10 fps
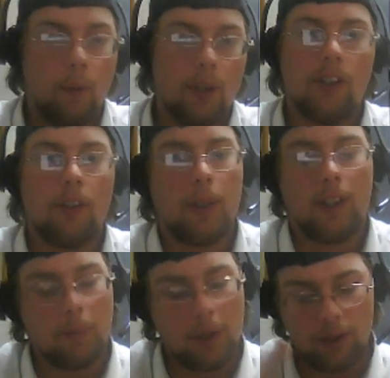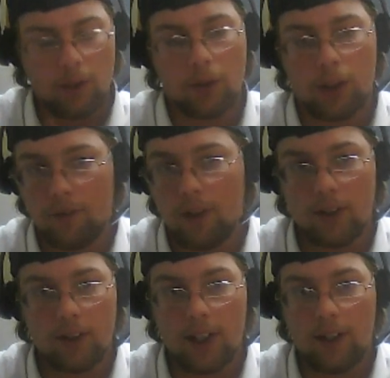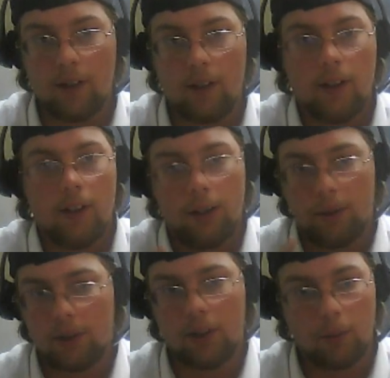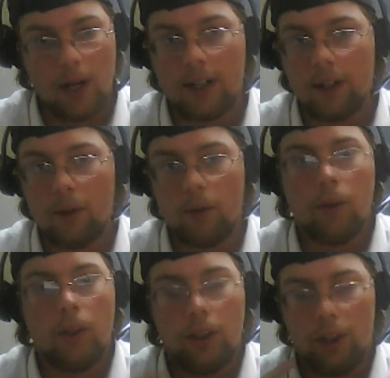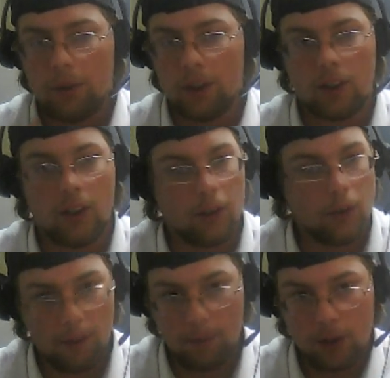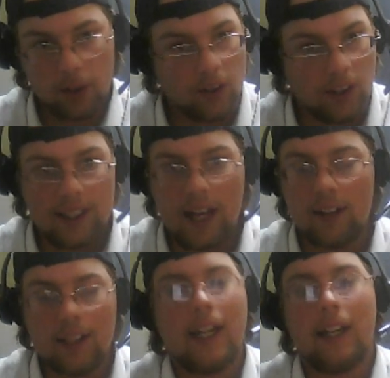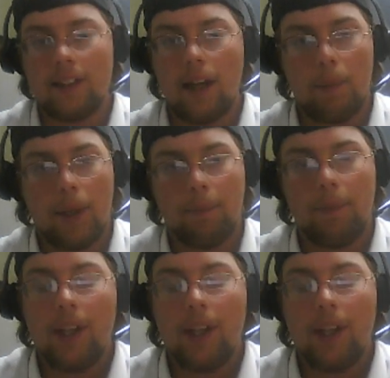Now, what does this mean? It means you can still Fossil Dyna, you can still Raikou, you can still do a bunch of shit like that, and they can't stop it.